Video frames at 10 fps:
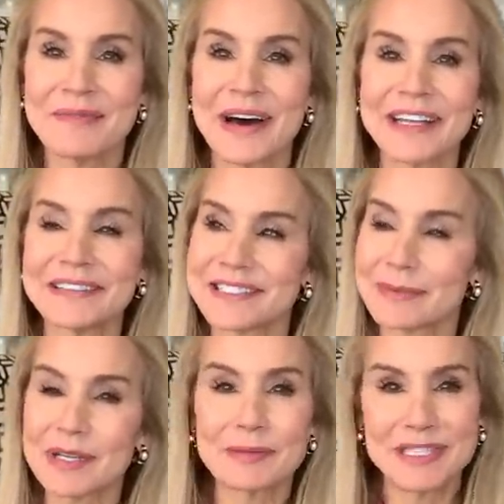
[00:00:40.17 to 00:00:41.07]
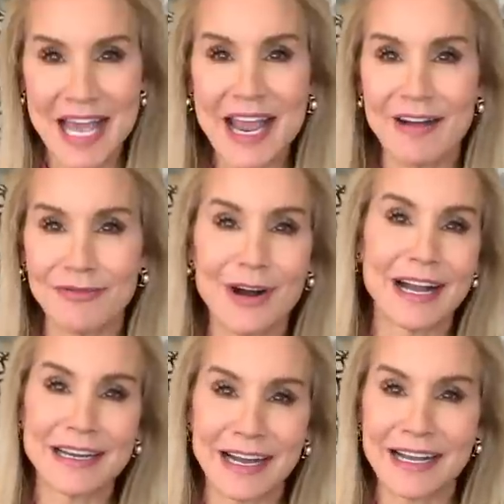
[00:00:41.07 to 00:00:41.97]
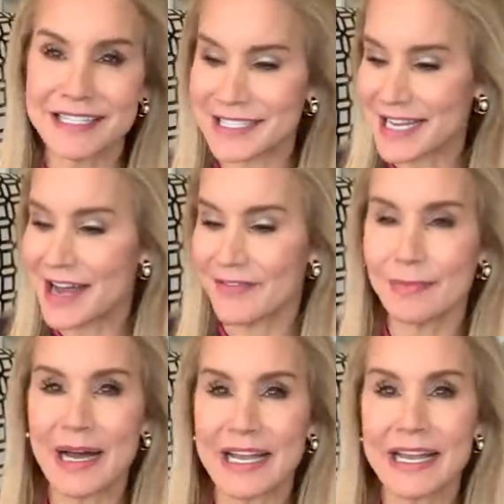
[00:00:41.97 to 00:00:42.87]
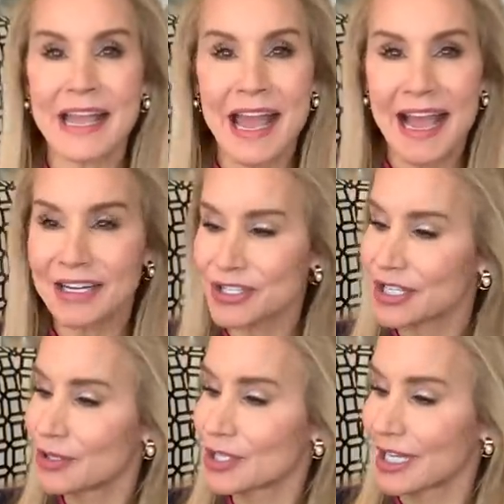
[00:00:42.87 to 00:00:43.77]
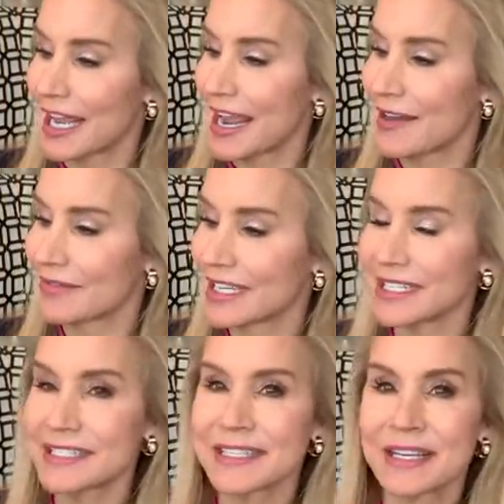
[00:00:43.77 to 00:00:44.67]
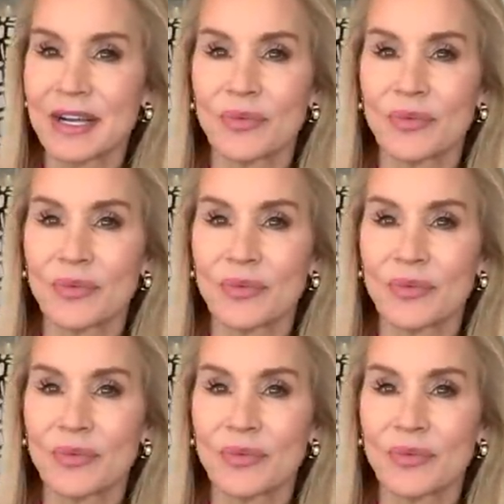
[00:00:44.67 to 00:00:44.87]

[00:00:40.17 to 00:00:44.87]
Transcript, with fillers: But sometimes they have wine. I just have my, actually, usually I have this,